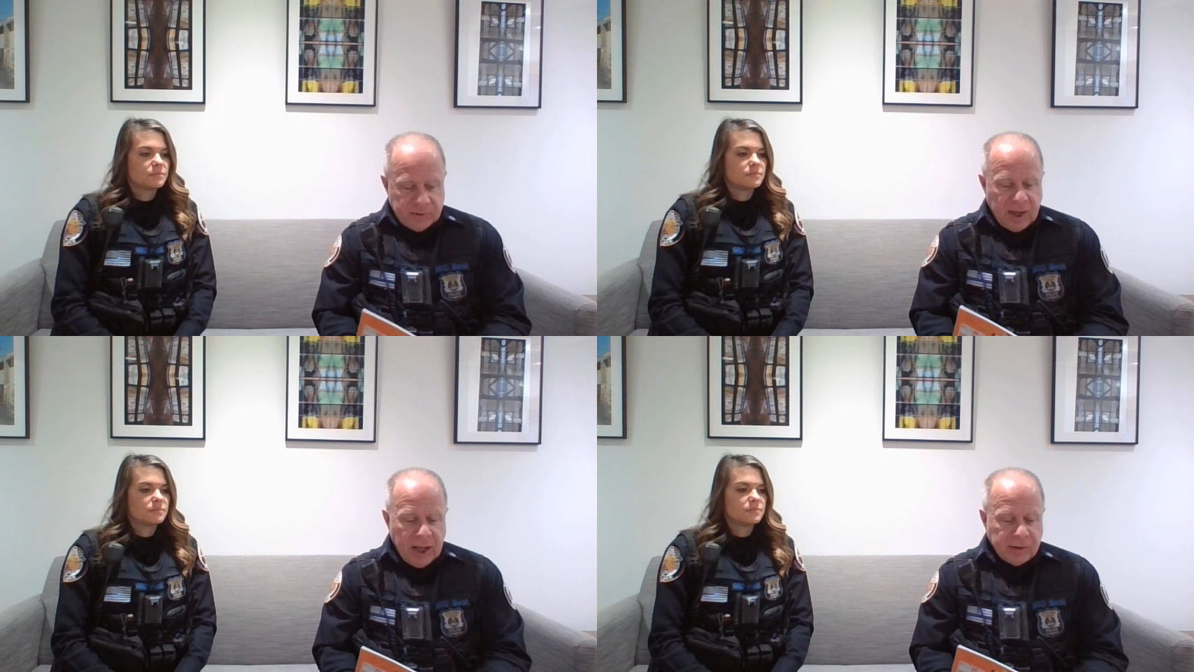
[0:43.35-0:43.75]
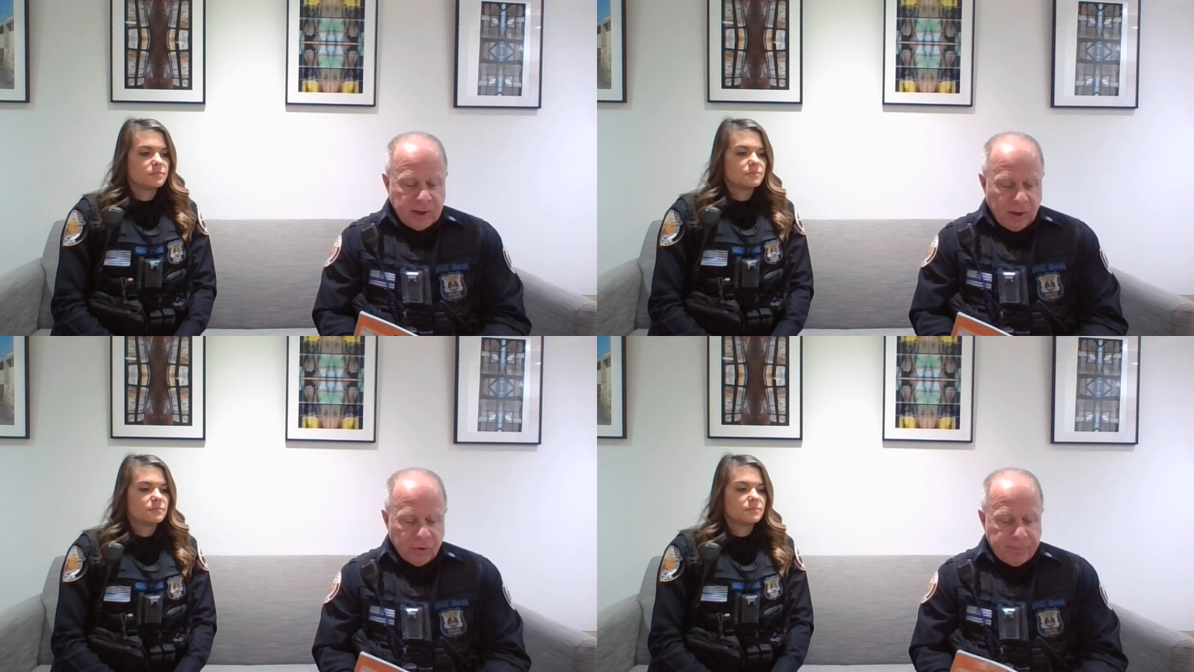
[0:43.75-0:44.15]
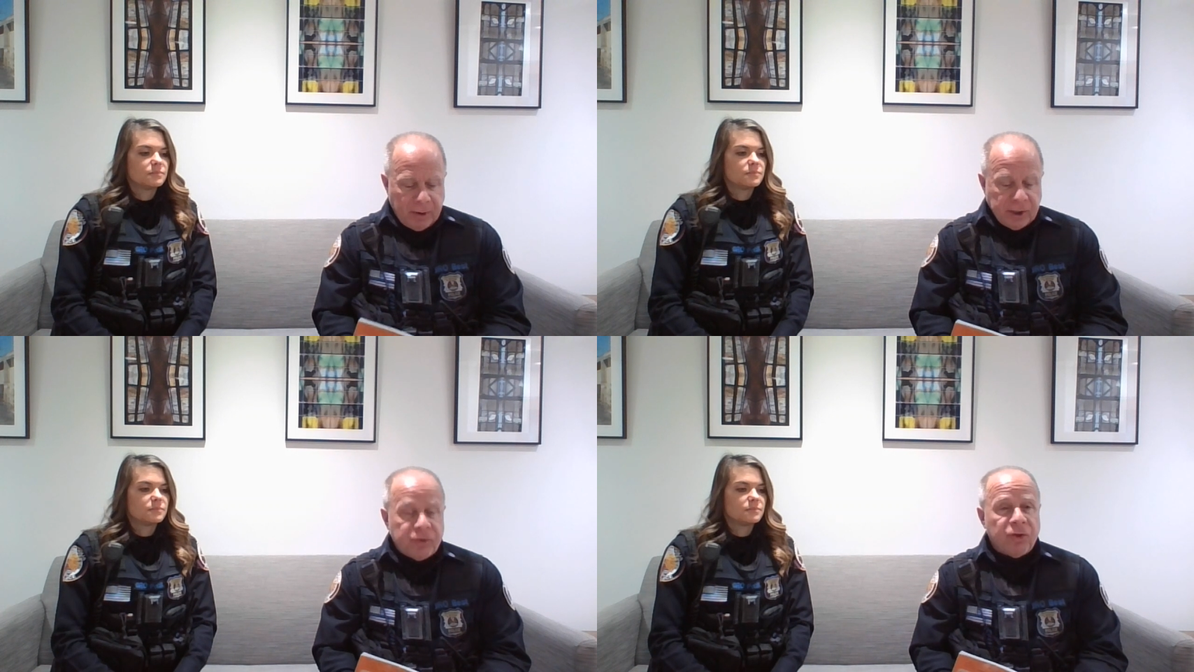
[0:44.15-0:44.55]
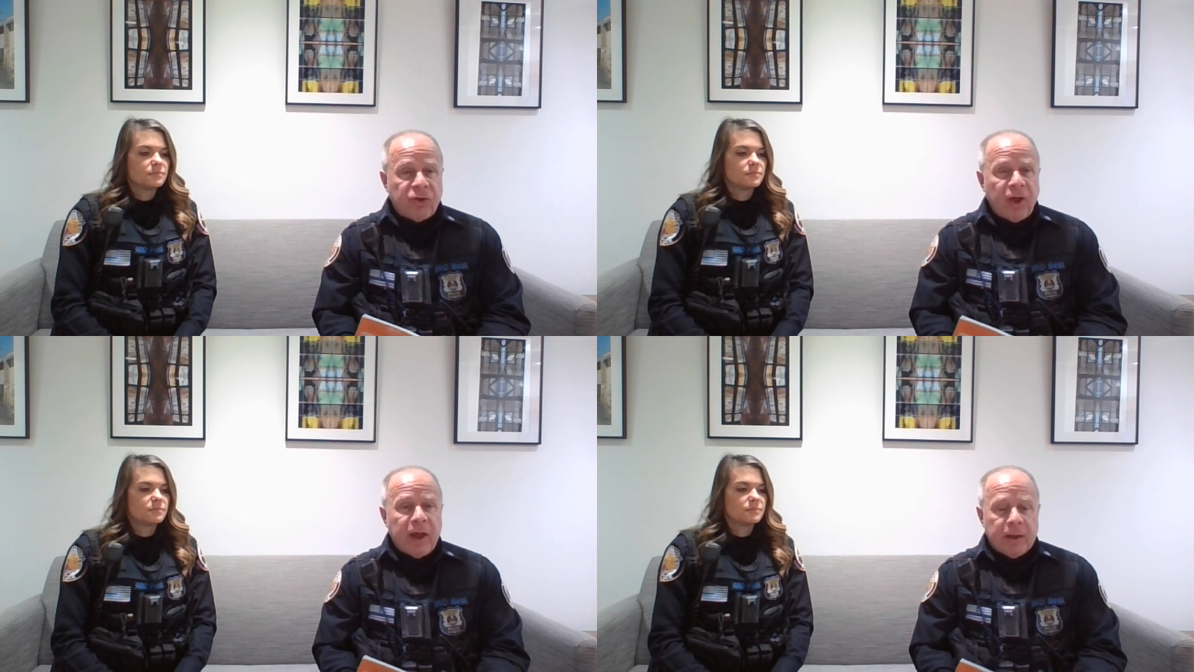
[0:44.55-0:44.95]
Speaker 1: Dad tells Buddy to
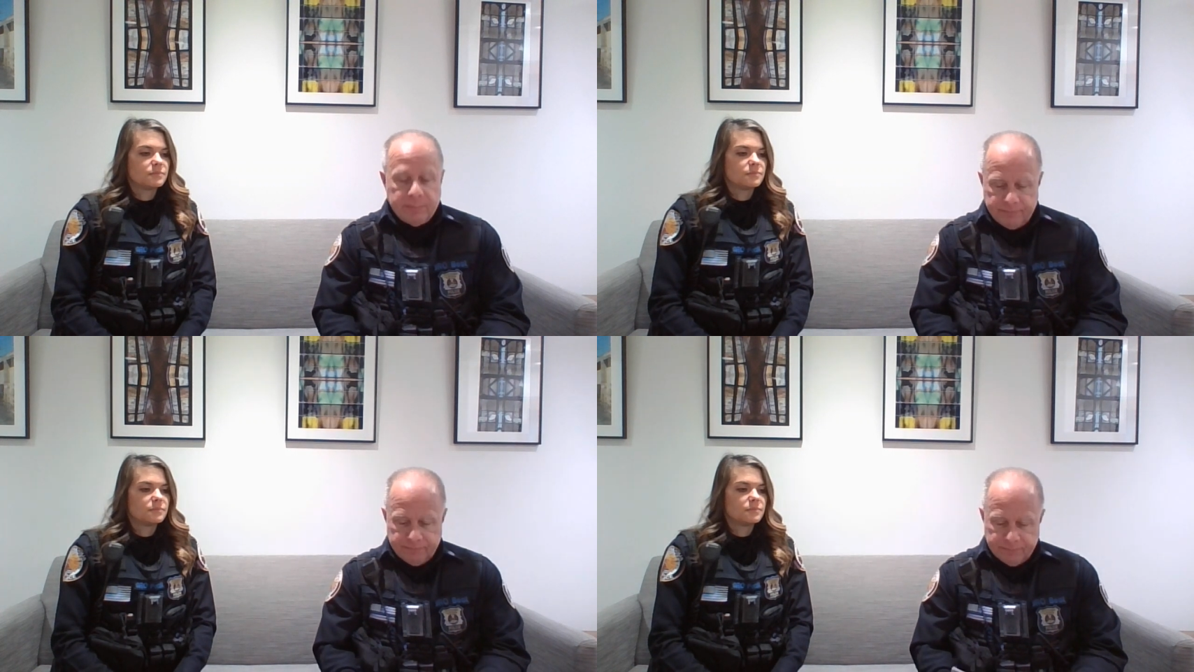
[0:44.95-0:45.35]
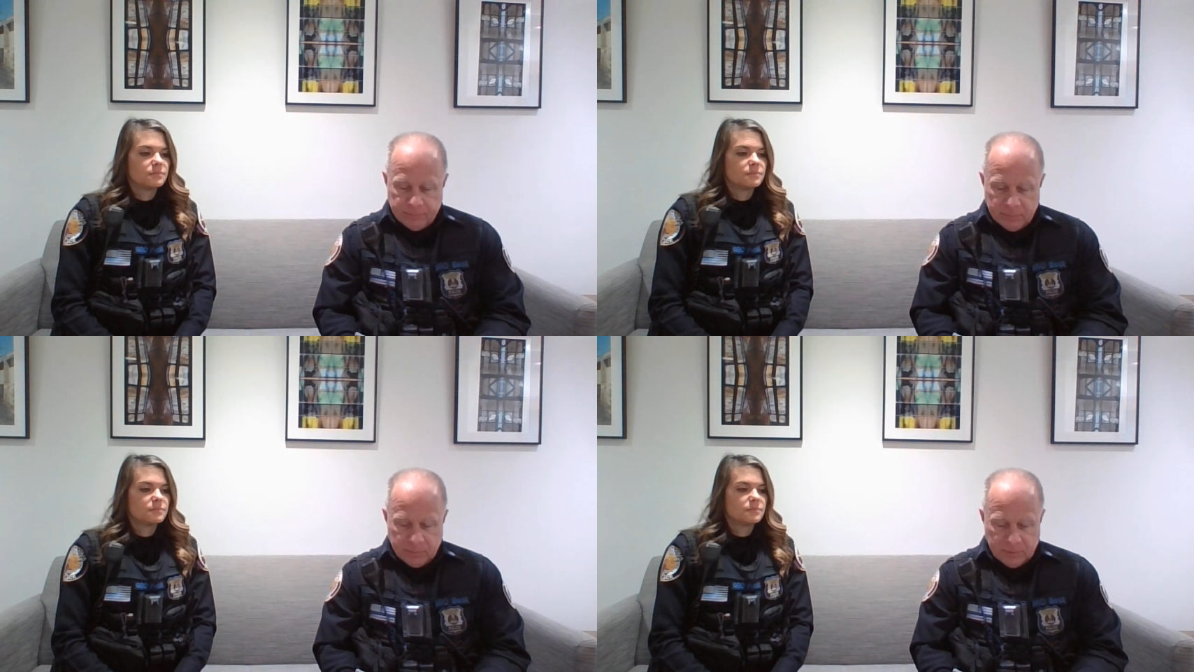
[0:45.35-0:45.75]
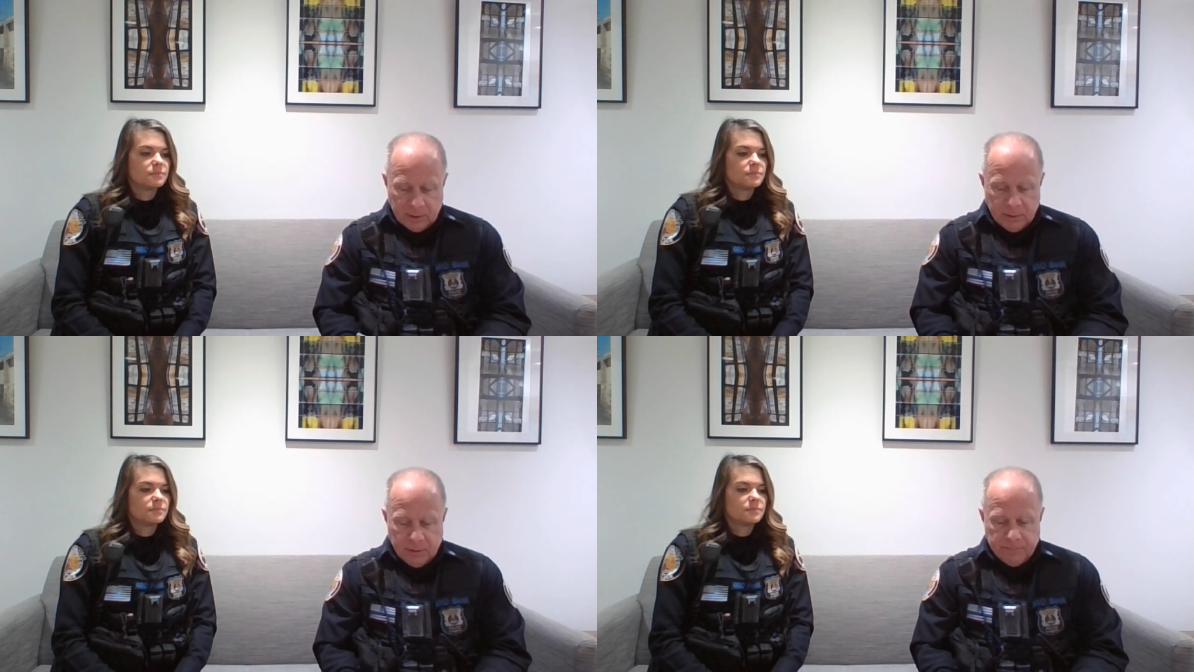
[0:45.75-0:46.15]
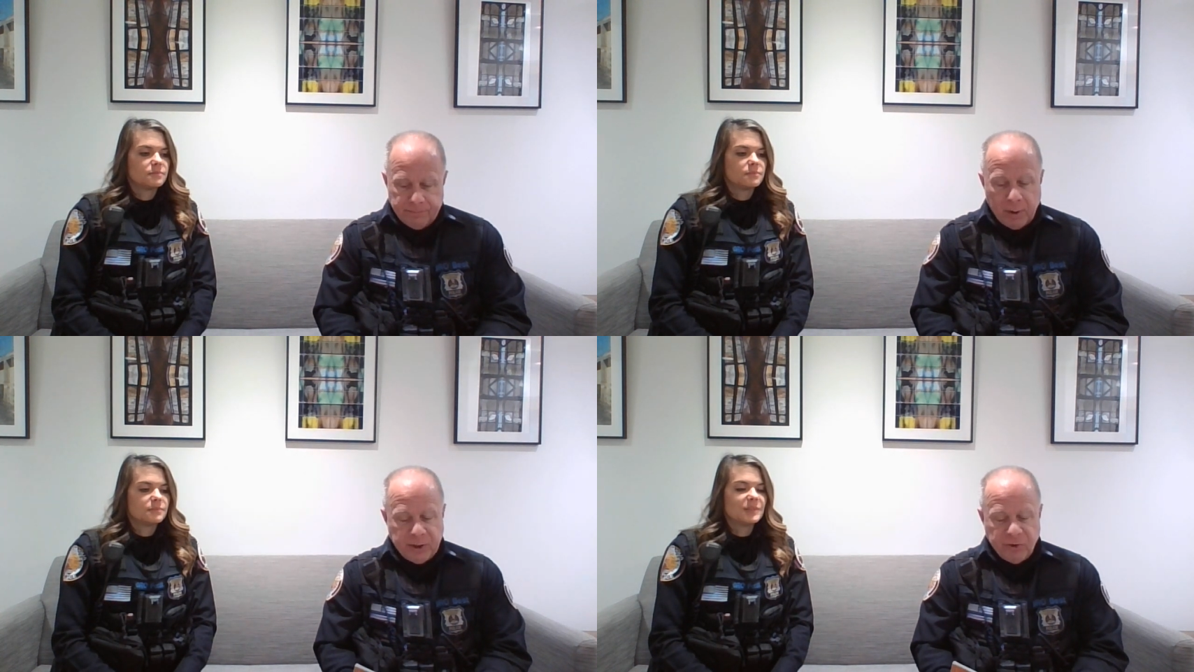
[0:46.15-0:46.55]
sit.
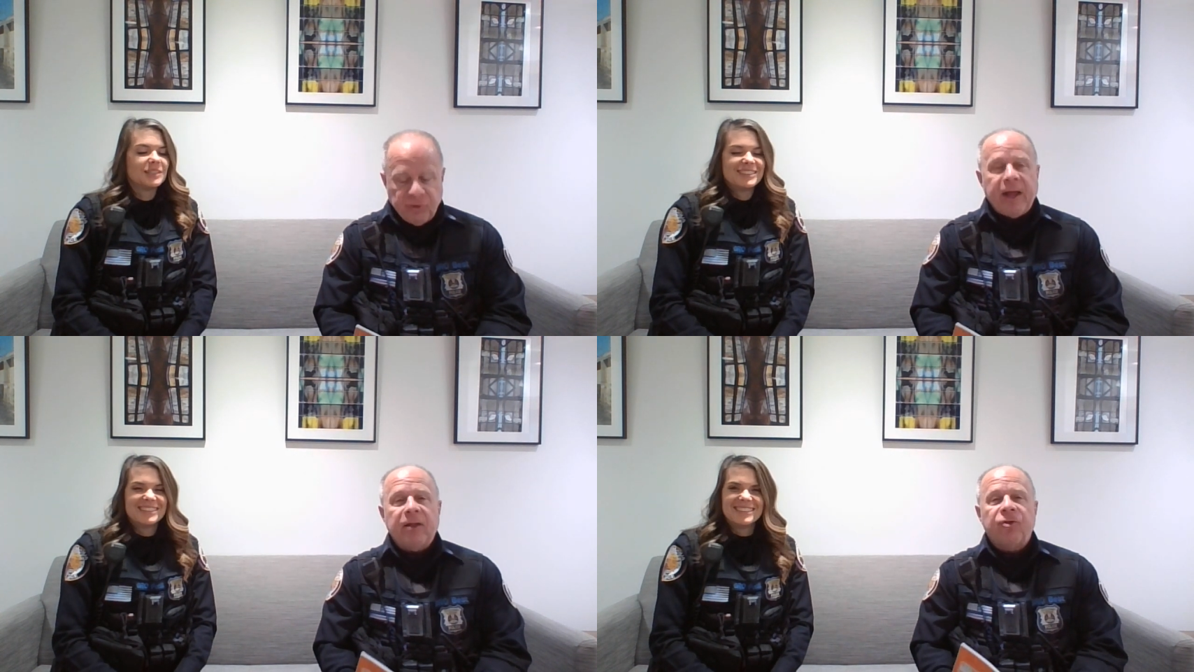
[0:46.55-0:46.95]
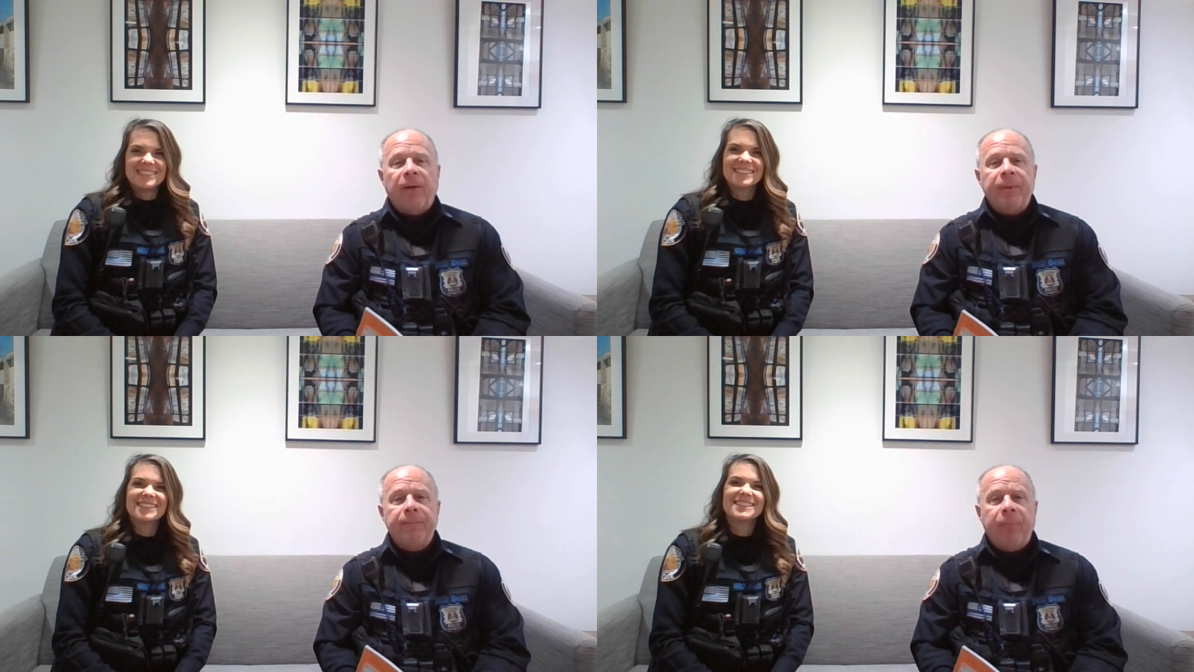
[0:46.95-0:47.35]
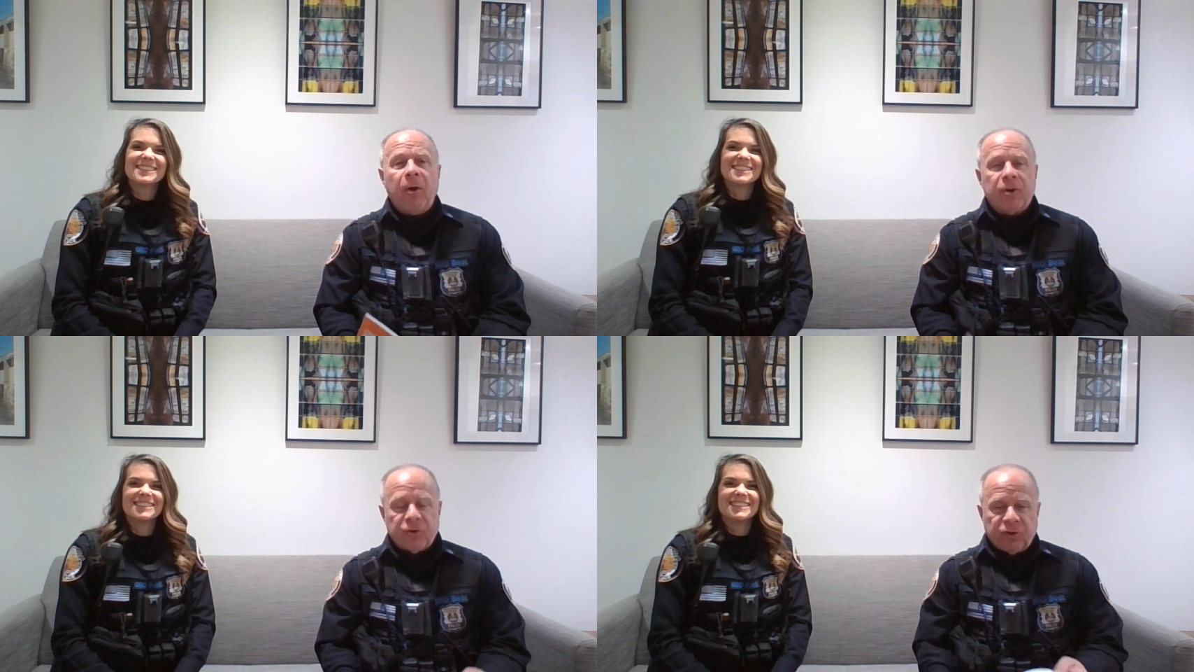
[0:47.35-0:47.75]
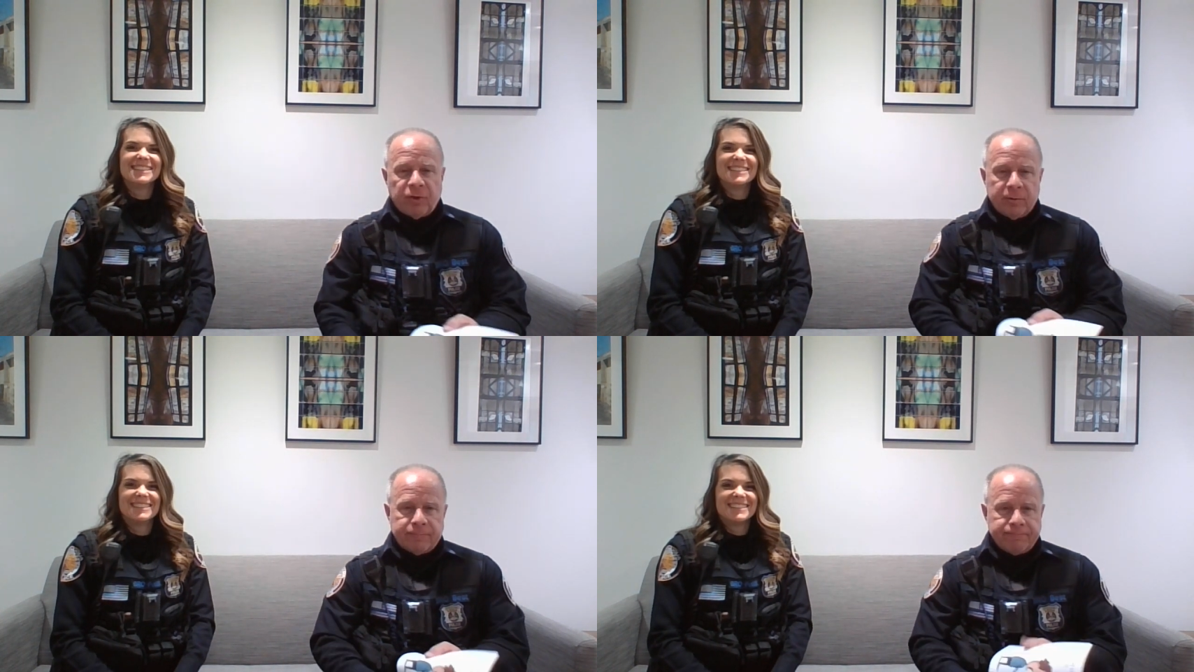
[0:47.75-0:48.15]
Buddy stands up and barks.